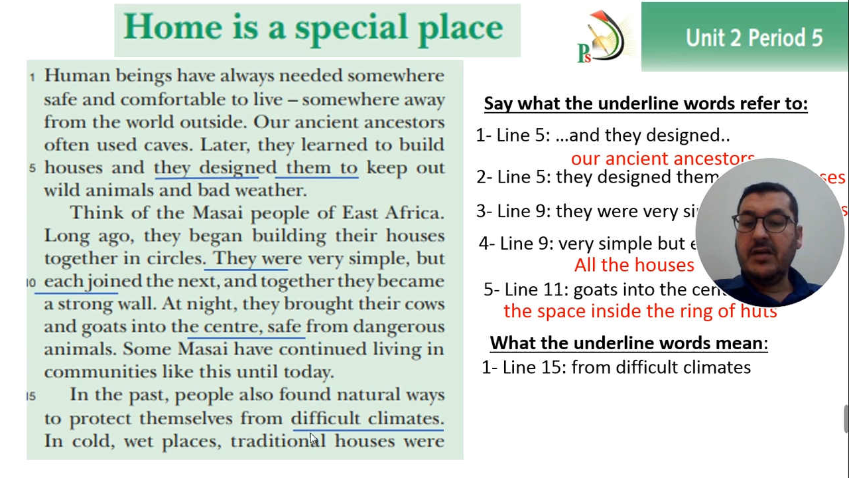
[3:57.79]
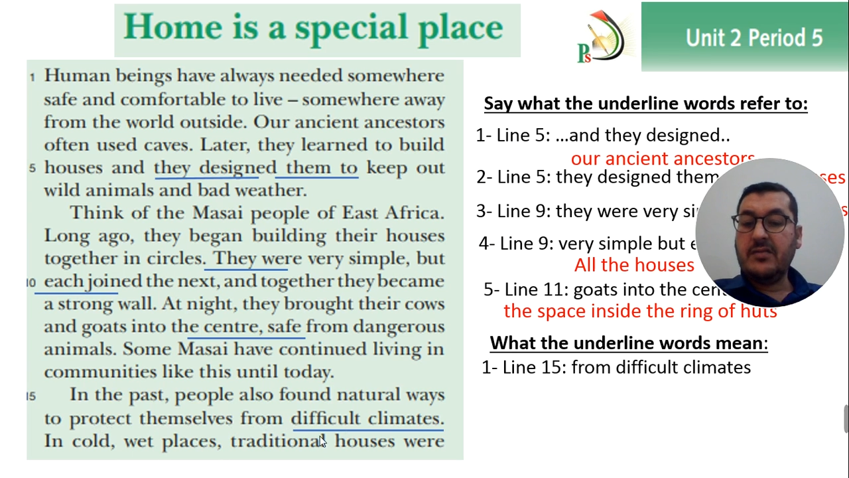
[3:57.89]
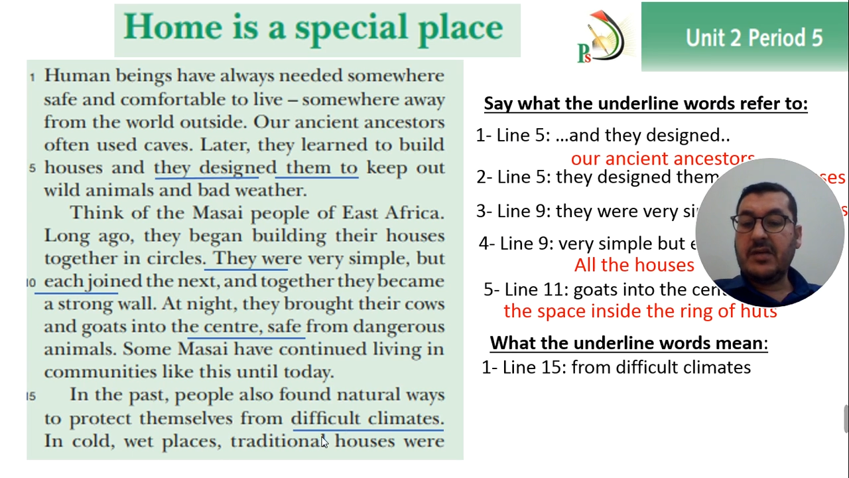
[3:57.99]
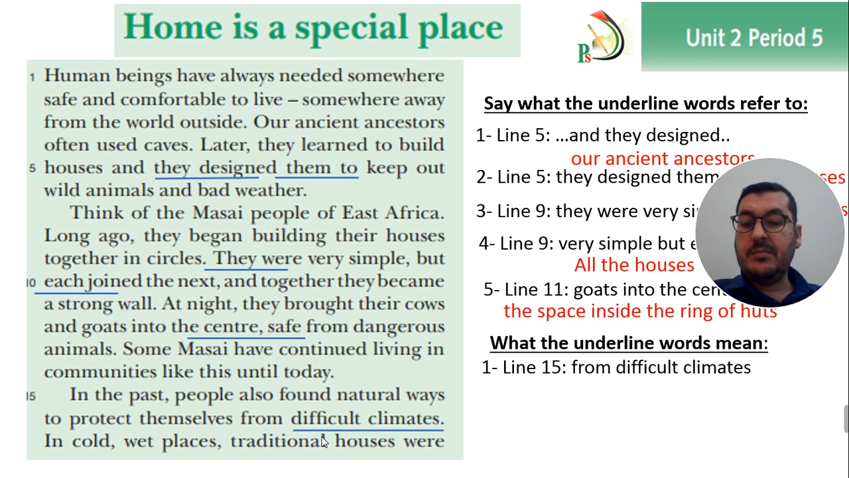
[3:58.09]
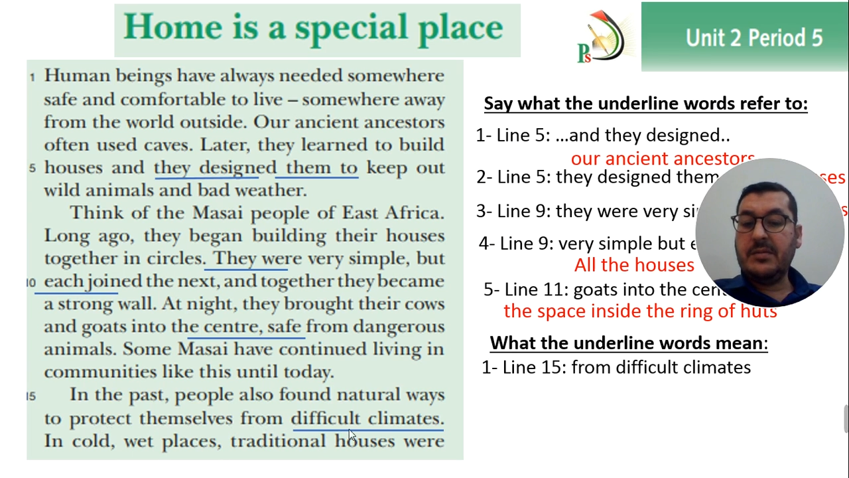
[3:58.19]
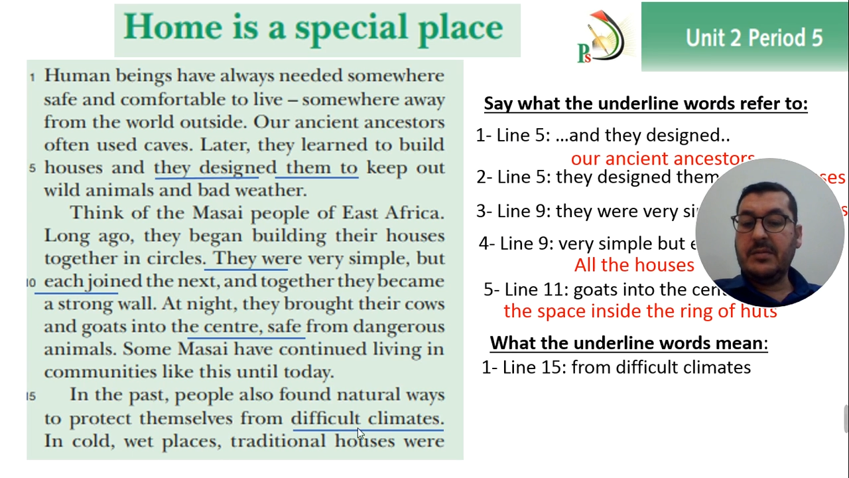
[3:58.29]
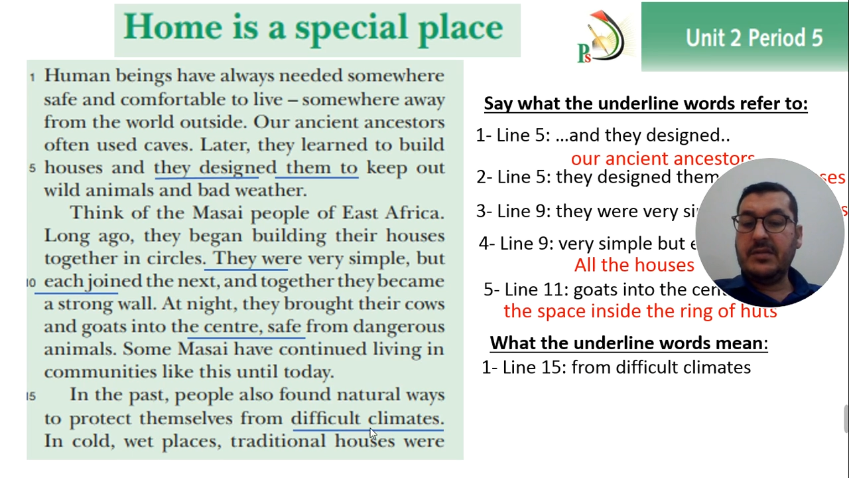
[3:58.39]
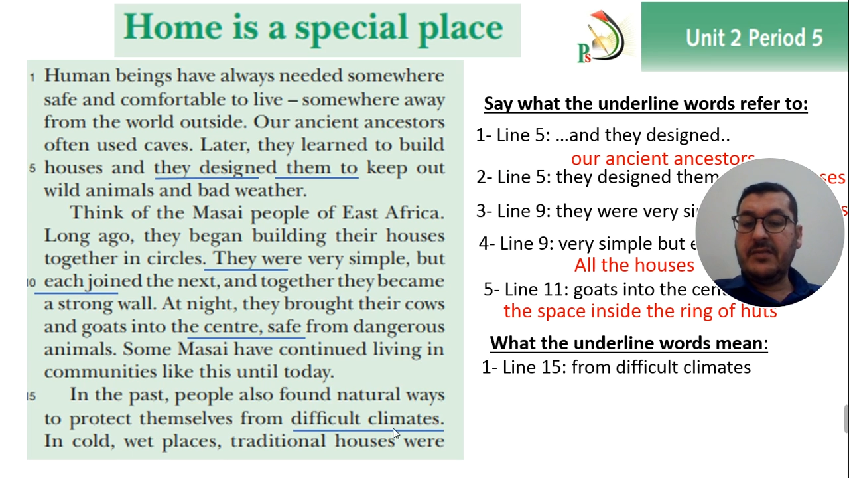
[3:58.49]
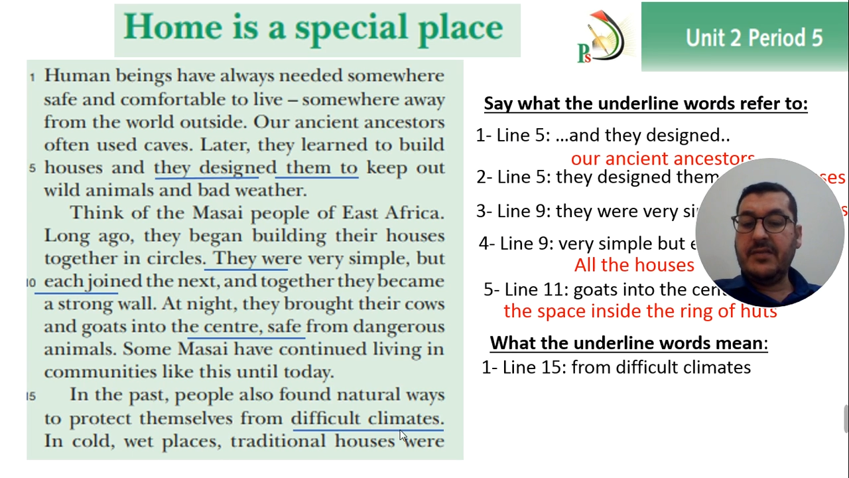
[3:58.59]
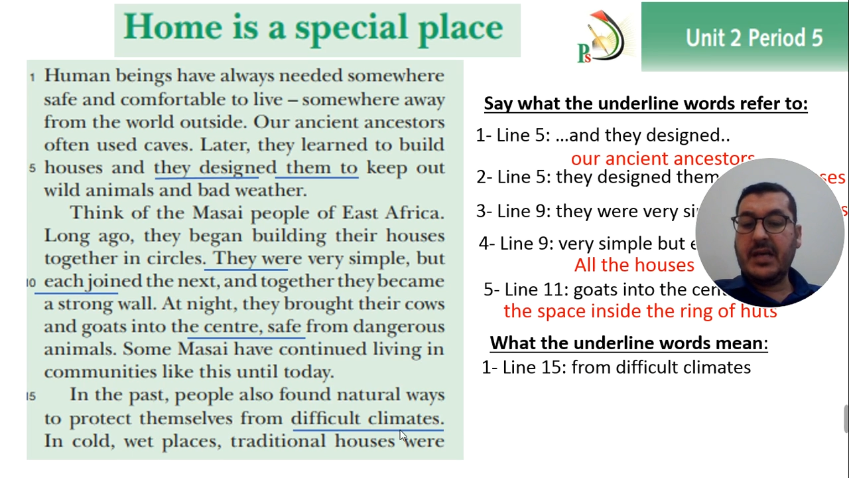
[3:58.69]
from
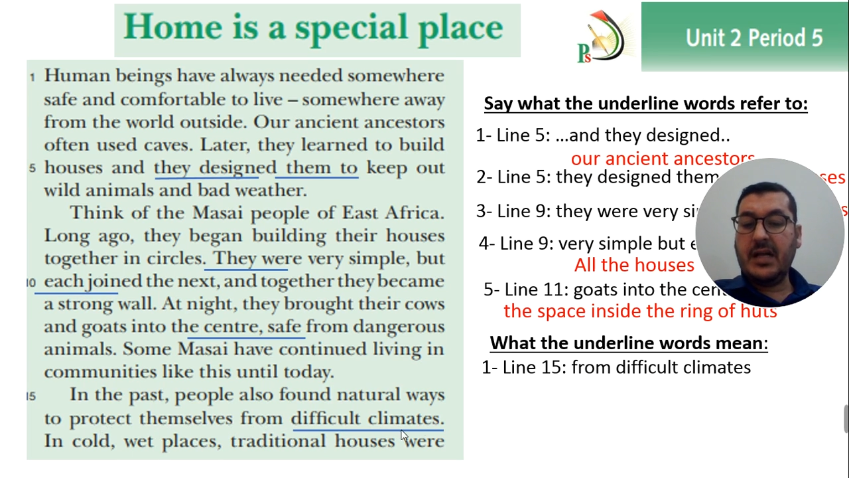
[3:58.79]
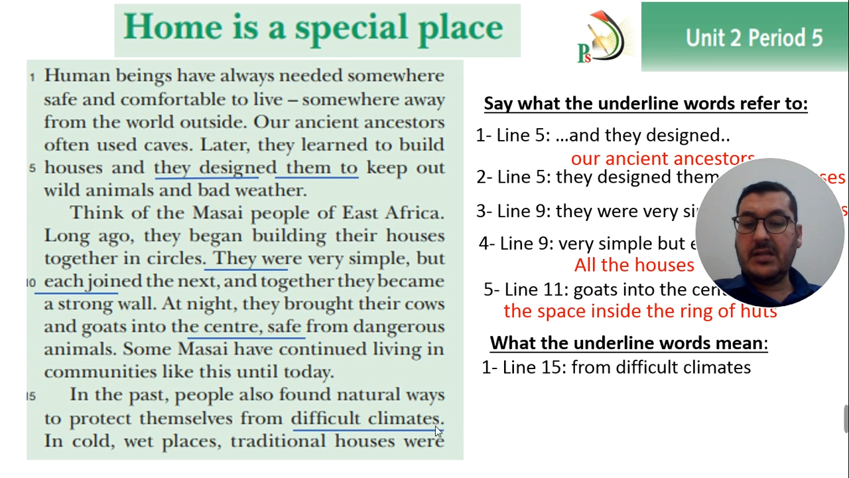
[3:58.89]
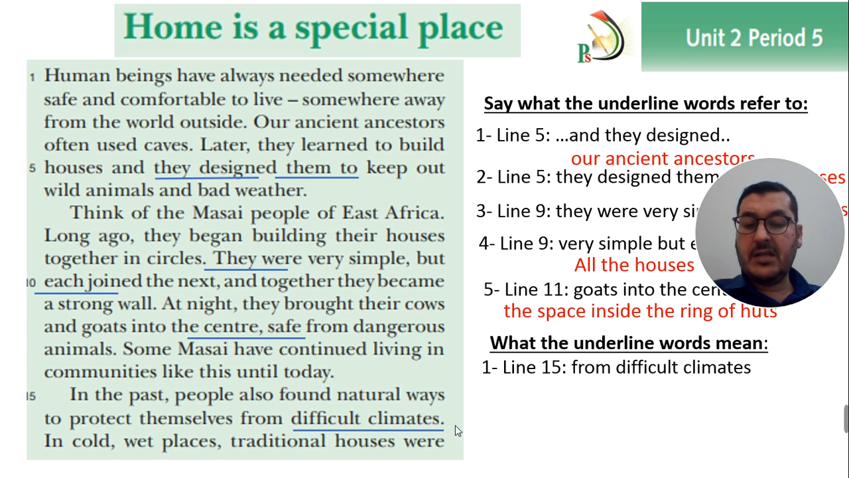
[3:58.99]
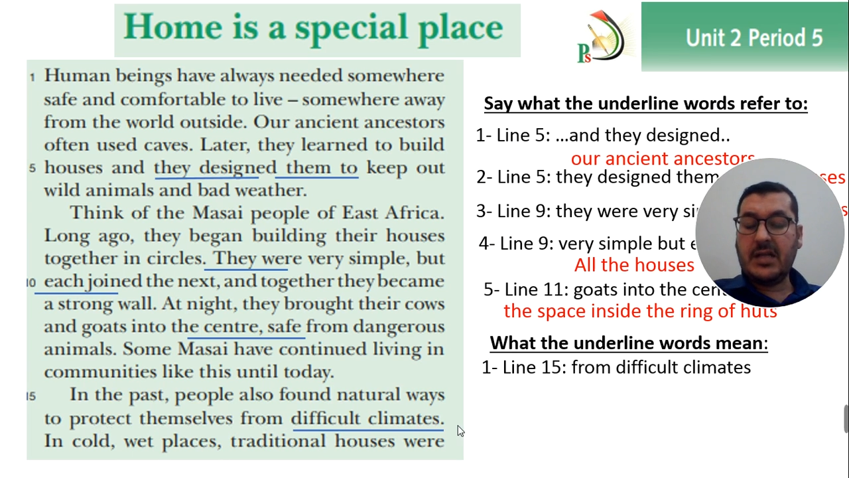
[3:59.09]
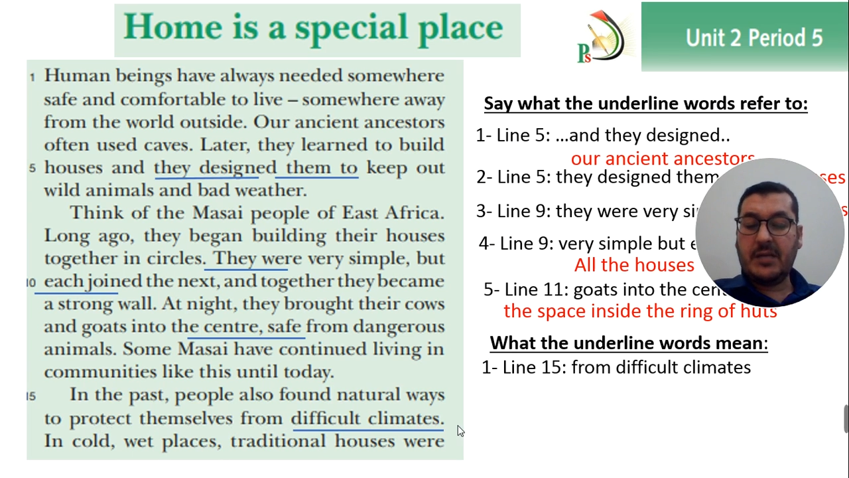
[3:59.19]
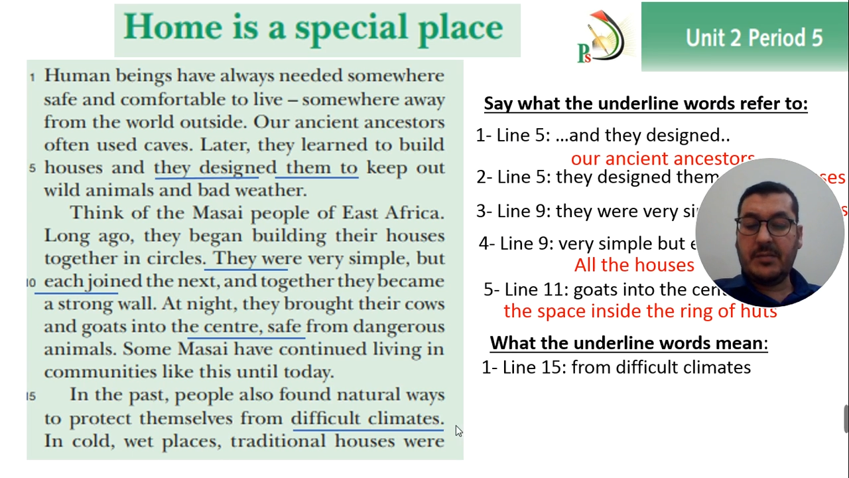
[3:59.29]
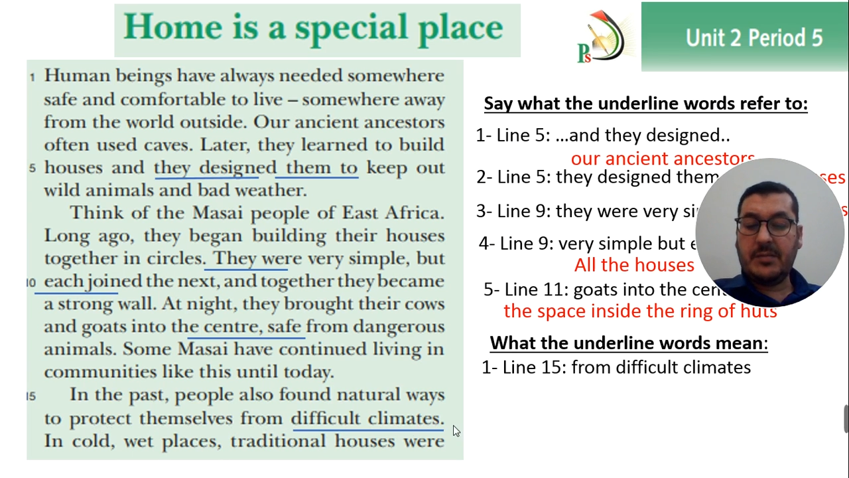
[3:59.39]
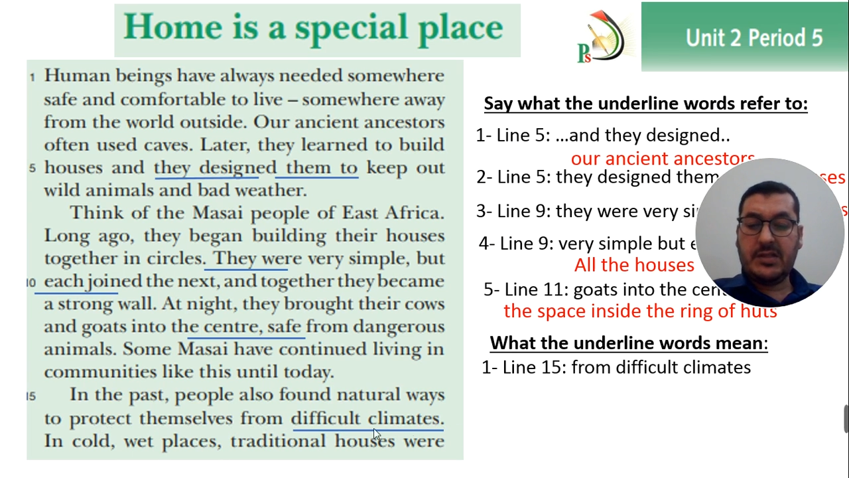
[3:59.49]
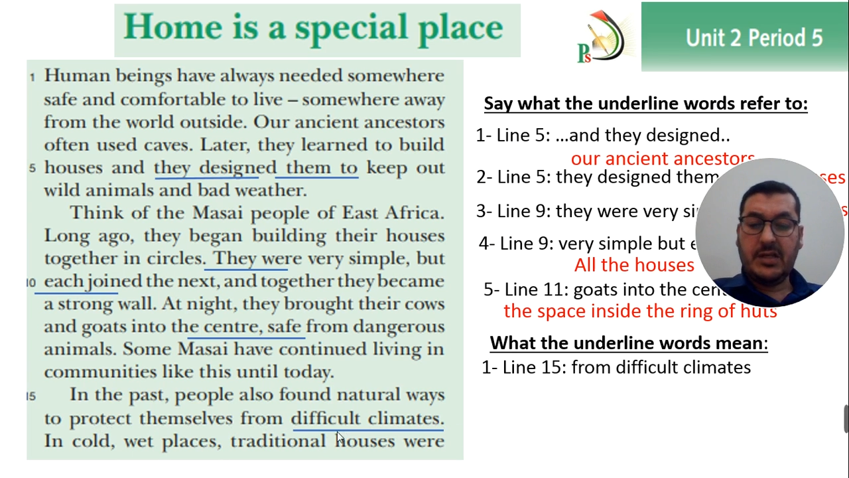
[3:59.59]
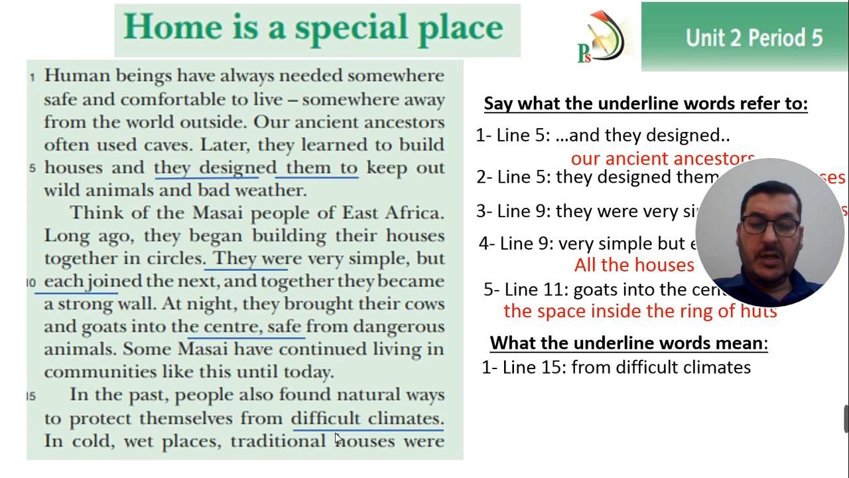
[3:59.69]
difficult
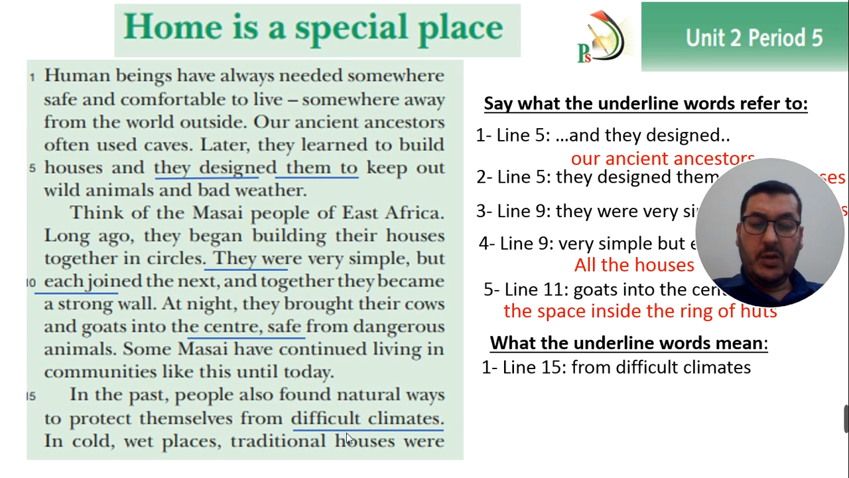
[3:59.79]
climates.